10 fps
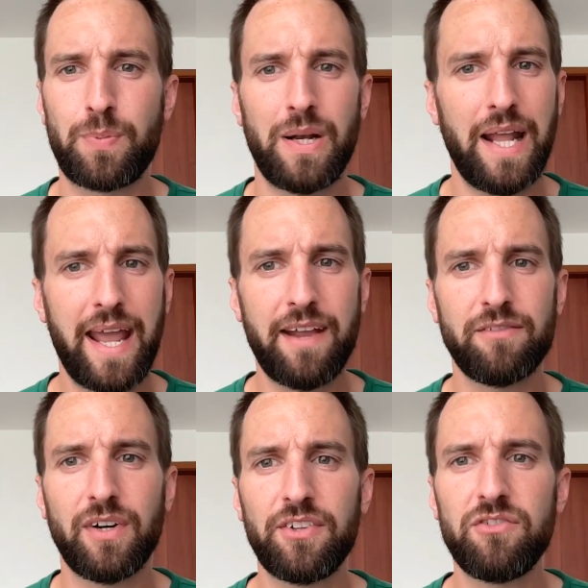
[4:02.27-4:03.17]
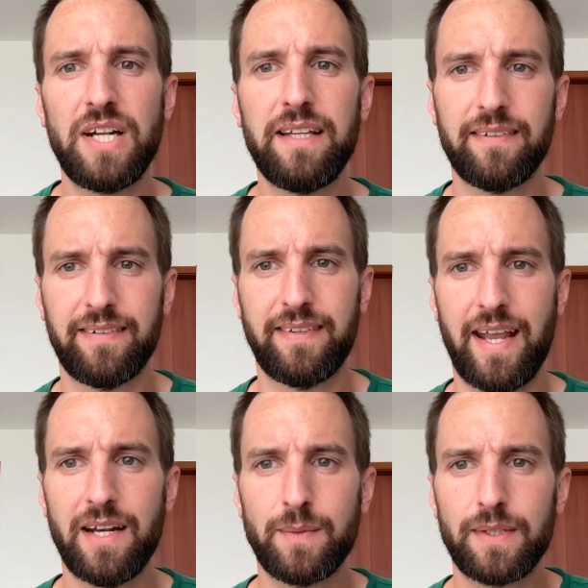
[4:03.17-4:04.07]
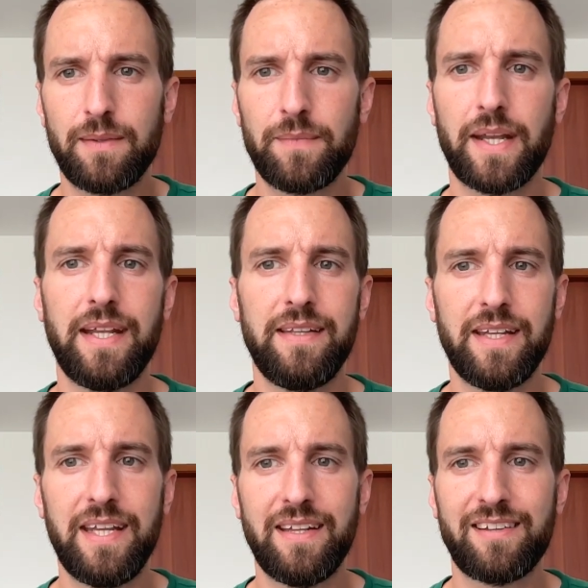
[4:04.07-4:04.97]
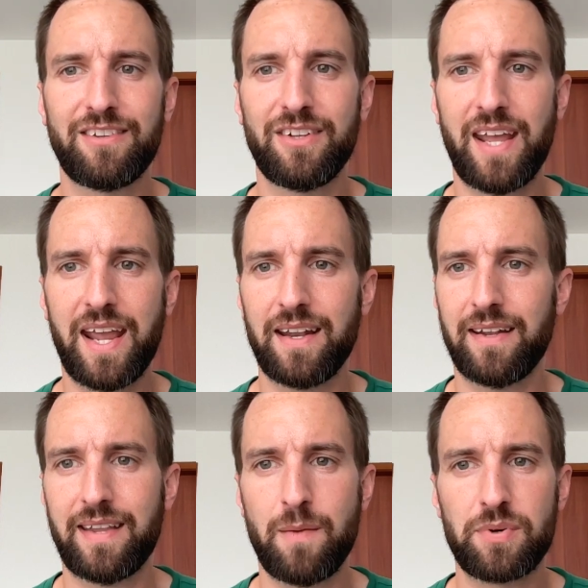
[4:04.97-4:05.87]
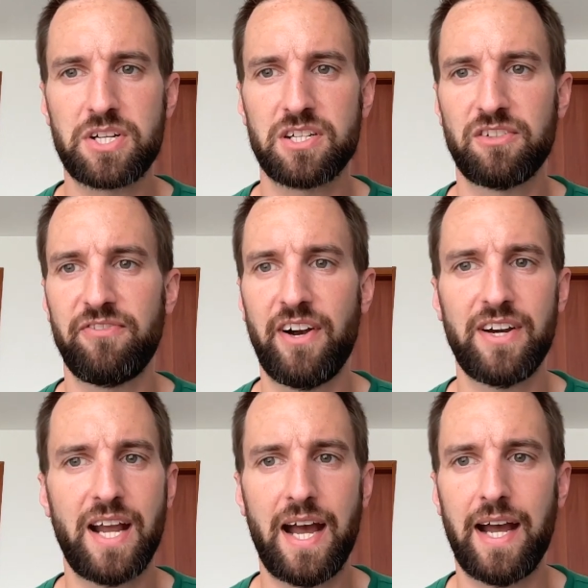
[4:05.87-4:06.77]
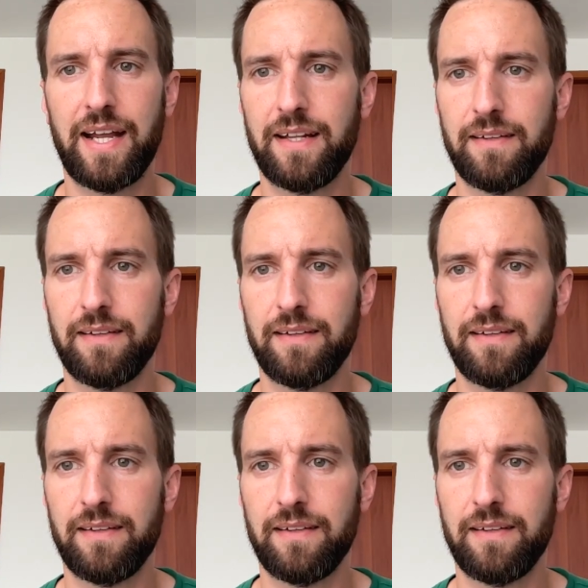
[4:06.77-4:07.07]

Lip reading: play wasn't really sustainable in the heat today. The temperature's very high.